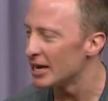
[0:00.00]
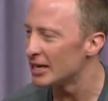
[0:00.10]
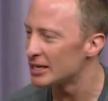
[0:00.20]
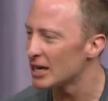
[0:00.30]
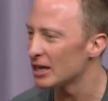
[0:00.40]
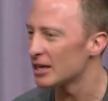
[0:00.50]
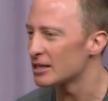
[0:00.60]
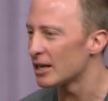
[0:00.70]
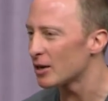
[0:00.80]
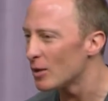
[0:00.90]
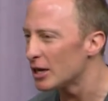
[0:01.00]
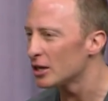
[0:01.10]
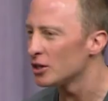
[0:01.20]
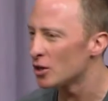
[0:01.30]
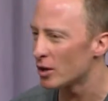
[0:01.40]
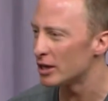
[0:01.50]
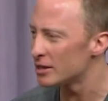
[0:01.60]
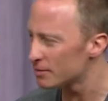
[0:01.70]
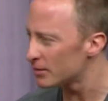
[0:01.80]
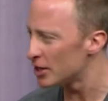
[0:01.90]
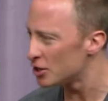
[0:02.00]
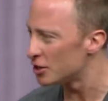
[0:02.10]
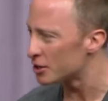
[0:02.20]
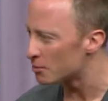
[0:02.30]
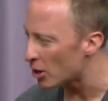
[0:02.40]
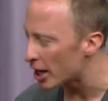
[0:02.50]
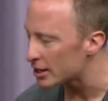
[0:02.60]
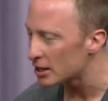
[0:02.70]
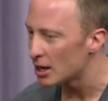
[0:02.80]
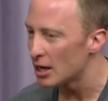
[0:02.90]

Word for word: He'd say things like, well, you know, are these engineers bright?